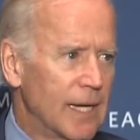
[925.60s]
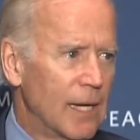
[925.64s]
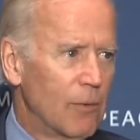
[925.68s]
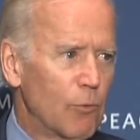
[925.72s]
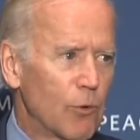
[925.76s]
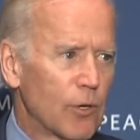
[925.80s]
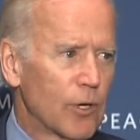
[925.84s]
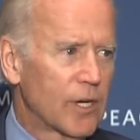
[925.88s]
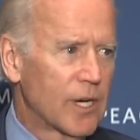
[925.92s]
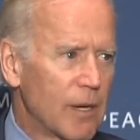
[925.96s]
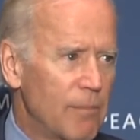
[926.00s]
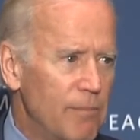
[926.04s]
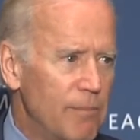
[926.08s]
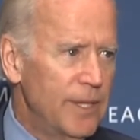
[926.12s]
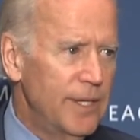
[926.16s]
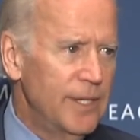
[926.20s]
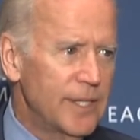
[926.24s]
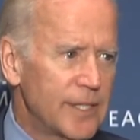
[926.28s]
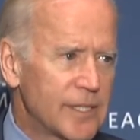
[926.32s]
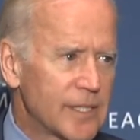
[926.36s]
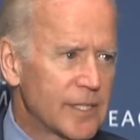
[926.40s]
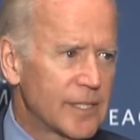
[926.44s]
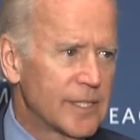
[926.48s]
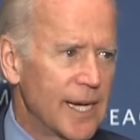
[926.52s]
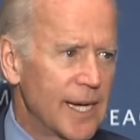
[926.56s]
And we're
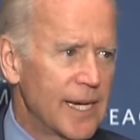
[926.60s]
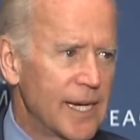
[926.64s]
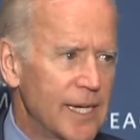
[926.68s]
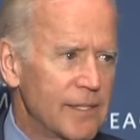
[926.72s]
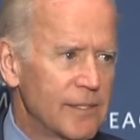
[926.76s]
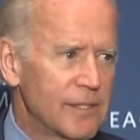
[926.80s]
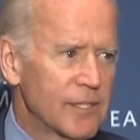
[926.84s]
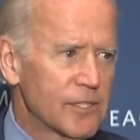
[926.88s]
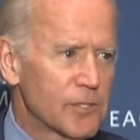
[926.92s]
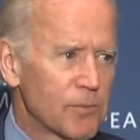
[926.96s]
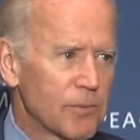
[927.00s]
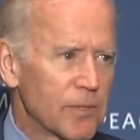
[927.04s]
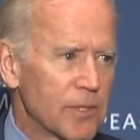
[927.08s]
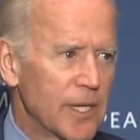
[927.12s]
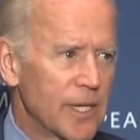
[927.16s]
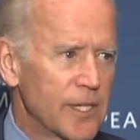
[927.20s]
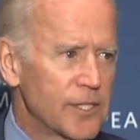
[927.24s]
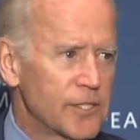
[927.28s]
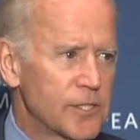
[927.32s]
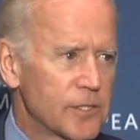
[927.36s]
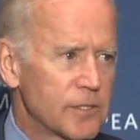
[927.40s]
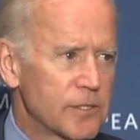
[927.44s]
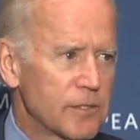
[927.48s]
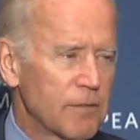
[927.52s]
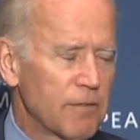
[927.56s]
committed to taking this
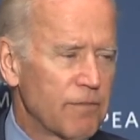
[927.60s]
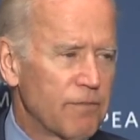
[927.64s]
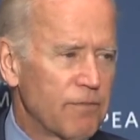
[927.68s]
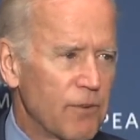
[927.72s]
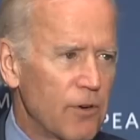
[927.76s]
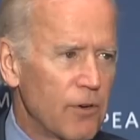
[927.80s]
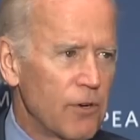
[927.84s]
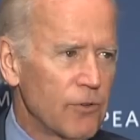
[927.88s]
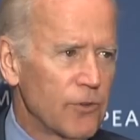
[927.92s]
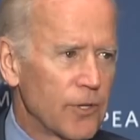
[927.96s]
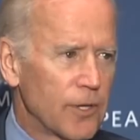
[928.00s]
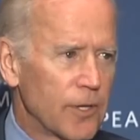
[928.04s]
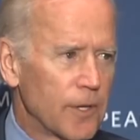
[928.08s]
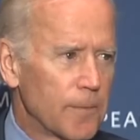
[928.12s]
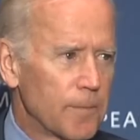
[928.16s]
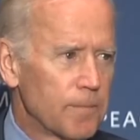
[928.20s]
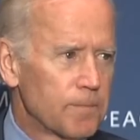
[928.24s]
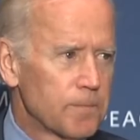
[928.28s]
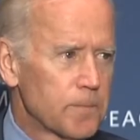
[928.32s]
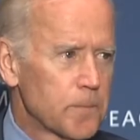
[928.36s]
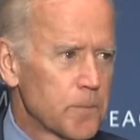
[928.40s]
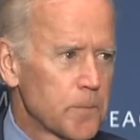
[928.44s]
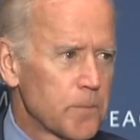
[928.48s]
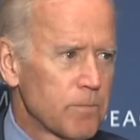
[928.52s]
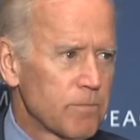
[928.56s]
relationship further
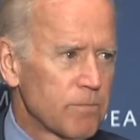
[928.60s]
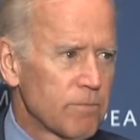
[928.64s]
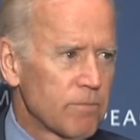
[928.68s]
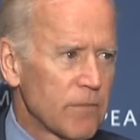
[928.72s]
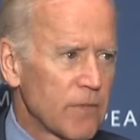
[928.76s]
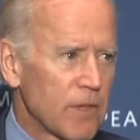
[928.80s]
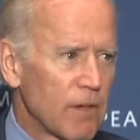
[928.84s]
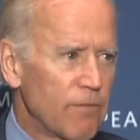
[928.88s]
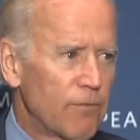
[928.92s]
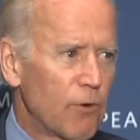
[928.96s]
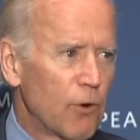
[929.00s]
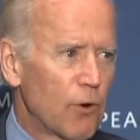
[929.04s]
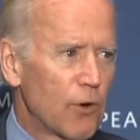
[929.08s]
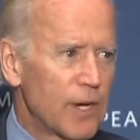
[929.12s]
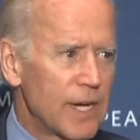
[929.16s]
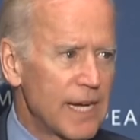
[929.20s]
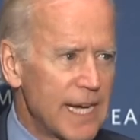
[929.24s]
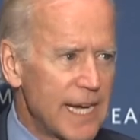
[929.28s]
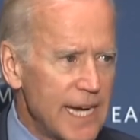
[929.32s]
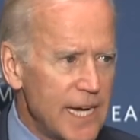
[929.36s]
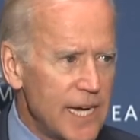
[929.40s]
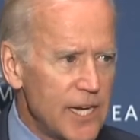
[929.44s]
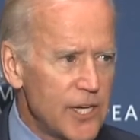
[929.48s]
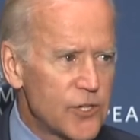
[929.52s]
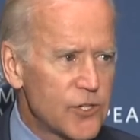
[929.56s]
for
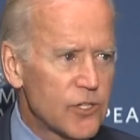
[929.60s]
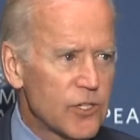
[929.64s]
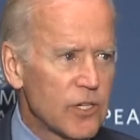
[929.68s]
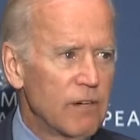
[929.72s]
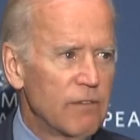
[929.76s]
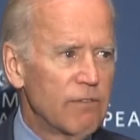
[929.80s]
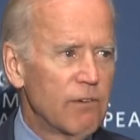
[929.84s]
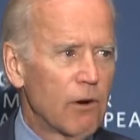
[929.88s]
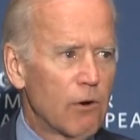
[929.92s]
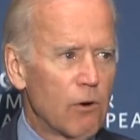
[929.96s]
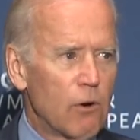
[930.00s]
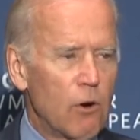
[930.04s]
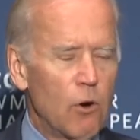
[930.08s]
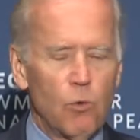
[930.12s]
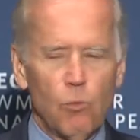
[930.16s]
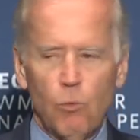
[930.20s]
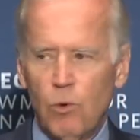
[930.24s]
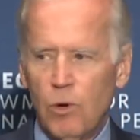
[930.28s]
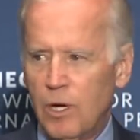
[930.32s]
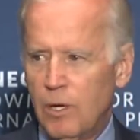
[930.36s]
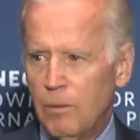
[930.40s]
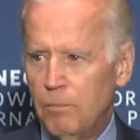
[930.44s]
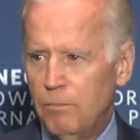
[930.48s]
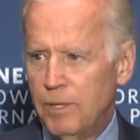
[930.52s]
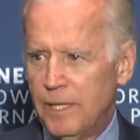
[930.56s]
each of our own
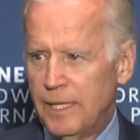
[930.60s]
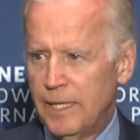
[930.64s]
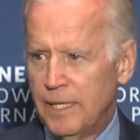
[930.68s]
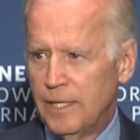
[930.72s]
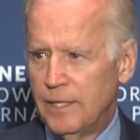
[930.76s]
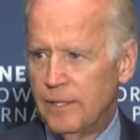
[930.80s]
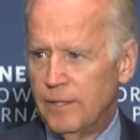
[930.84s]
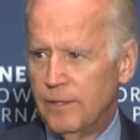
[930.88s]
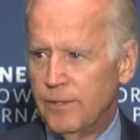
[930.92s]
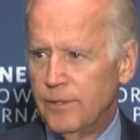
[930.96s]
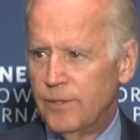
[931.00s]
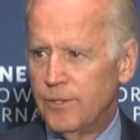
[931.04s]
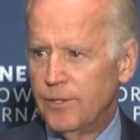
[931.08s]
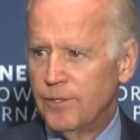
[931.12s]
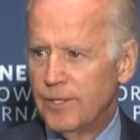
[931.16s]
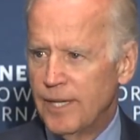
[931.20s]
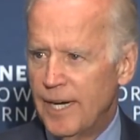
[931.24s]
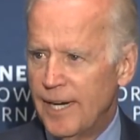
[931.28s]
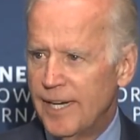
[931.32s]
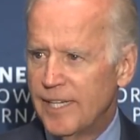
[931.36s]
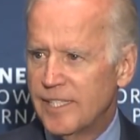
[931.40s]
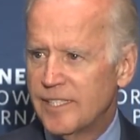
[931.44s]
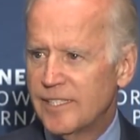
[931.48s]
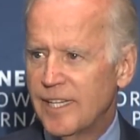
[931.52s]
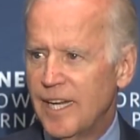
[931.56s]
well-being, the
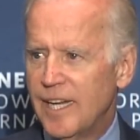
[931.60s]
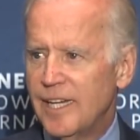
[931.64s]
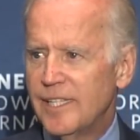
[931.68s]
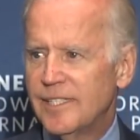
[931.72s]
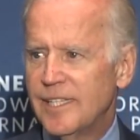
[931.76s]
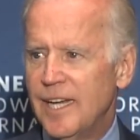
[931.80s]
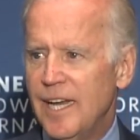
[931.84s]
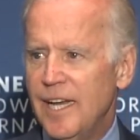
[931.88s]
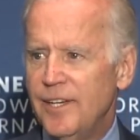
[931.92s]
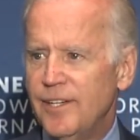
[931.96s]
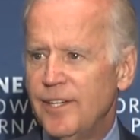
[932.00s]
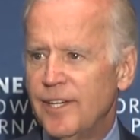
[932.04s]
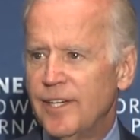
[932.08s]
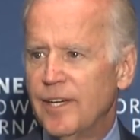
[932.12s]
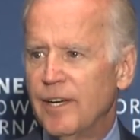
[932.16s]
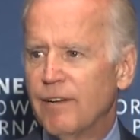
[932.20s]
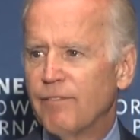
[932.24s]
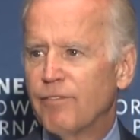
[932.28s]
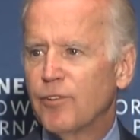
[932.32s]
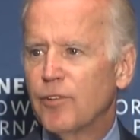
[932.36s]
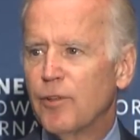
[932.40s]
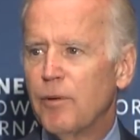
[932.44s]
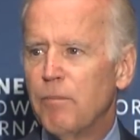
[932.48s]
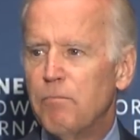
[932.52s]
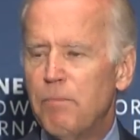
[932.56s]
United States and India,
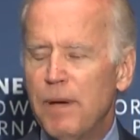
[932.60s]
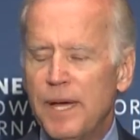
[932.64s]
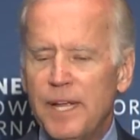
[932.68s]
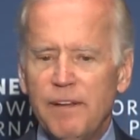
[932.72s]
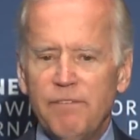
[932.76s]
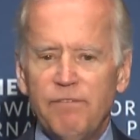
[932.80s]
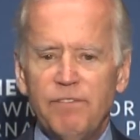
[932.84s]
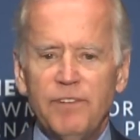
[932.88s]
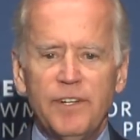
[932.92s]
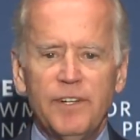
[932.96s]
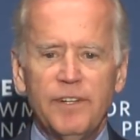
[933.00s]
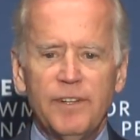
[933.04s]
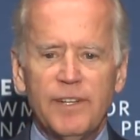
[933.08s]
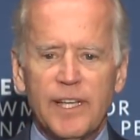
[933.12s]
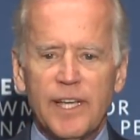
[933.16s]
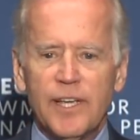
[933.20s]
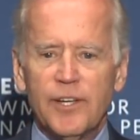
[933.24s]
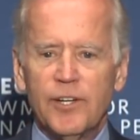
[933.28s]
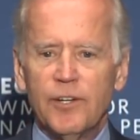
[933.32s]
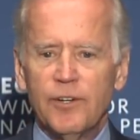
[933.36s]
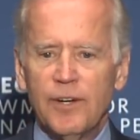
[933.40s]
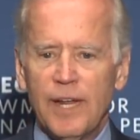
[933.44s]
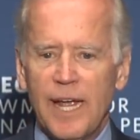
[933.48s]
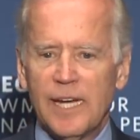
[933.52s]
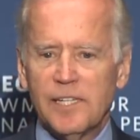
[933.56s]
for the benefit of the
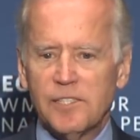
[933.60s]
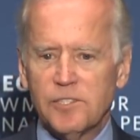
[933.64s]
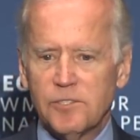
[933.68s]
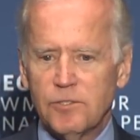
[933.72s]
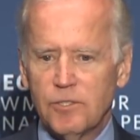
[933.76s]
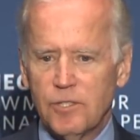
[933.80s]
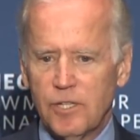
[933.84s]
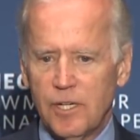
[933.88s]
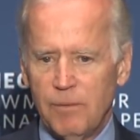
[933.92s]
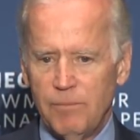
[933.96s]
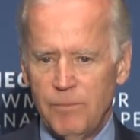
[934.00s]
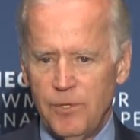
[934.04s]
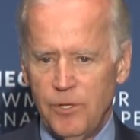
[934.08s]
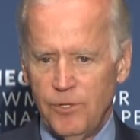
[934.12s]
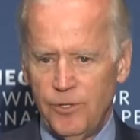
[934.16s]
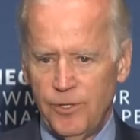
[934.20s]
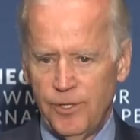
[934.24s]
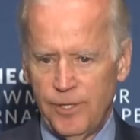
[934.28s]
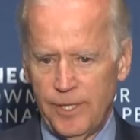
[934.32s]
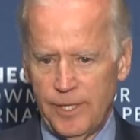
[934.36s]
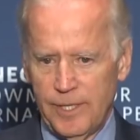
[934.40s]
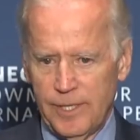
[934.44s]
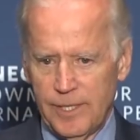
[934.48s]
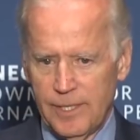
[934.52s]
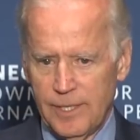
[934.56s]
international
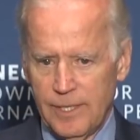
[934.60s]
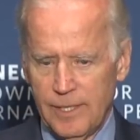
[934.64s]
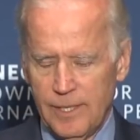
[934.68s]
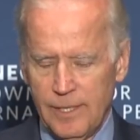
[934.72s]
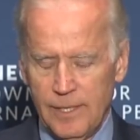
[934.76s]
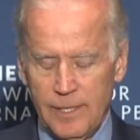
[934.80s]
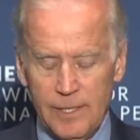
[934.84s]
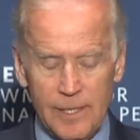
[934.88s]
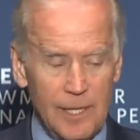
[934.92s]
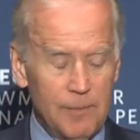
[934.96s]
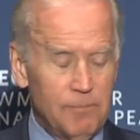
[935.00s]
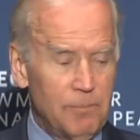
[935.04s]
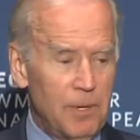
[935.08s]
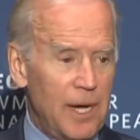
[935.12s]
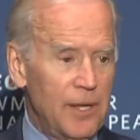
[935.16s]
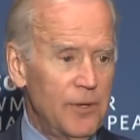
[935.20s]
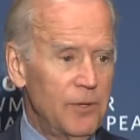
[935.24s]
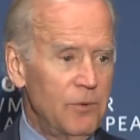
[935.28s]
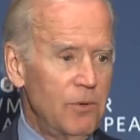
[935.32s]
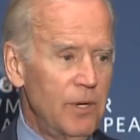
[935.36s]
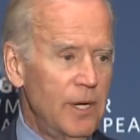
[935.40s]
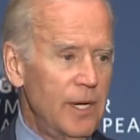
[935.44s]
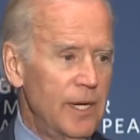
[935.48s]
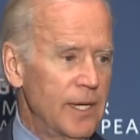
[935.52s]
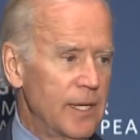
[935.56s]
community. And by
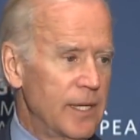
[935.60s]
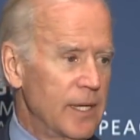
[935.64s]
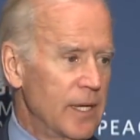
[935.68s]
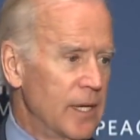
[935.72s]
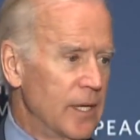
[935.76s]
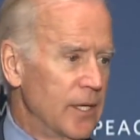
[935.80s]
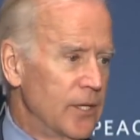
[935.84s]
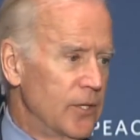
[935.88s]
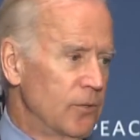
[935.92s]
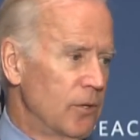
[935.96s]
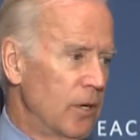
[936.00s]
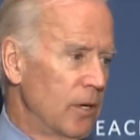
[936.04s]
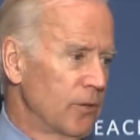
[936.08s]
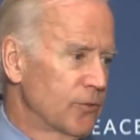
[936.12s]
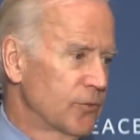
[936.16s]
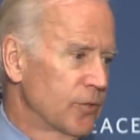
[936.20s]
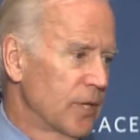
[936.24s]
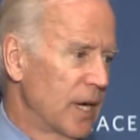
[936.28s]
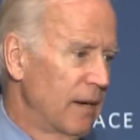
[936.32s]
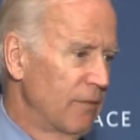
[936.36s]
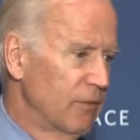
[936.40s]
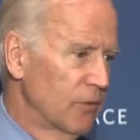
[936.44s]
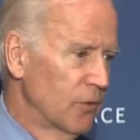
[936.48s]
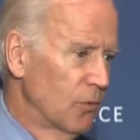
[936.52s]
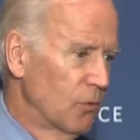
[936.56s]
the way, you all
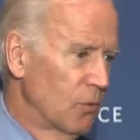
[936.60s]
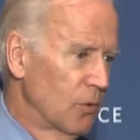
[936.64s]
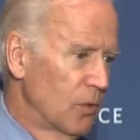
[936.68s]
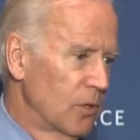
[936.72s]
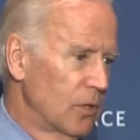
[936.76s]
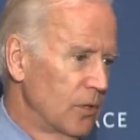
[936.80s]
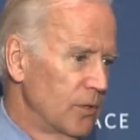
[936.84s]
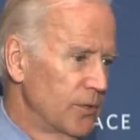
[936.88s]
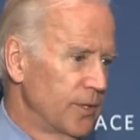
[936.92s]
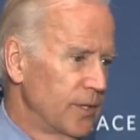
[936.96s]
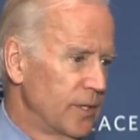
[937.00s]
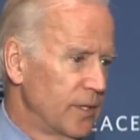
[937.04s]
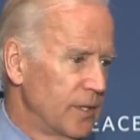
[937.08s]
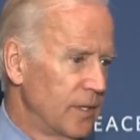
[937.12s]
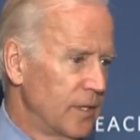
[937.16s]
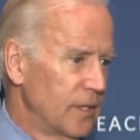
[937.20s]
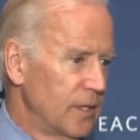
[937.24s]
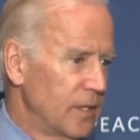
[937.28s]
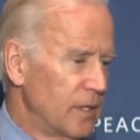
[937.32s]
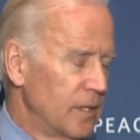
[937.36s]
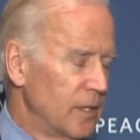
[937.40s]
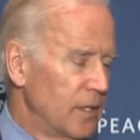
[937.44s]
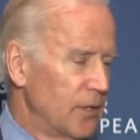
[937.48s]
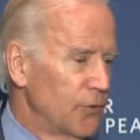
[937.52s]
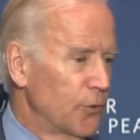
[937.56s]
travel the world.
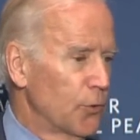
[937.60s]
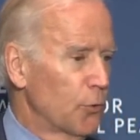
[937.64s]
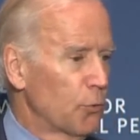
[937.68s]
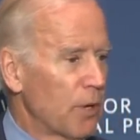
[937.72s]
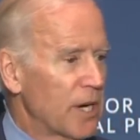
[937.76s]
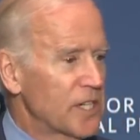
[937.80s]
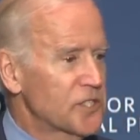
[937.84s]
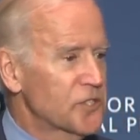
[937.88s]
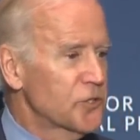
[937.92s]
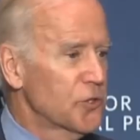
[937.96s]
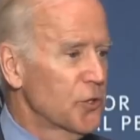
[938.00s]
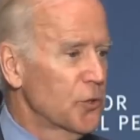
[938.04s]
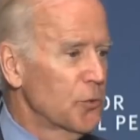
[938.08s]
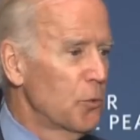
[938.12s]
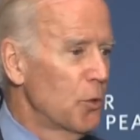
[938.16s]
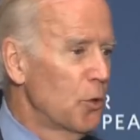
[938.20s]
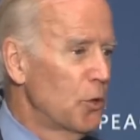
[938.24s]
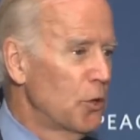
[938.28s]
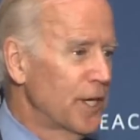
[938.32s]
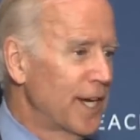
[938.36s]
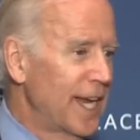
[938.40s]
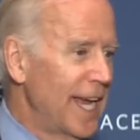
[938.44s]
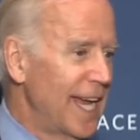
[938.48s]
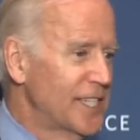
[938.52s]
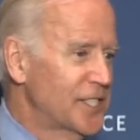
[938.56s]
The rest of the
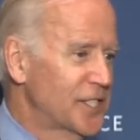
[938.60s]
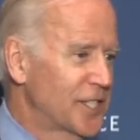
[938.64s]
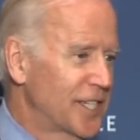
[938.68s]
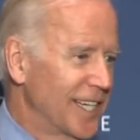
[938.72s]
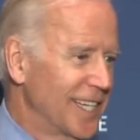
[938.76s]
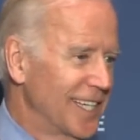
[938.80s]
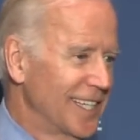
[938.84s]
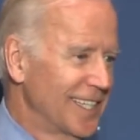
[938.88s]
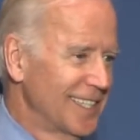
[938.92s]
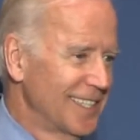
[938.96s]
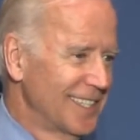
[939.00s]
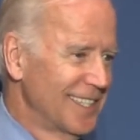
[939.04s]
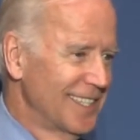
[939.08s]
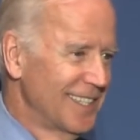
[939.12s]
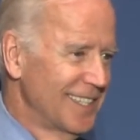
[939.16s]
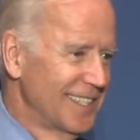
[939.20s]
world gets it.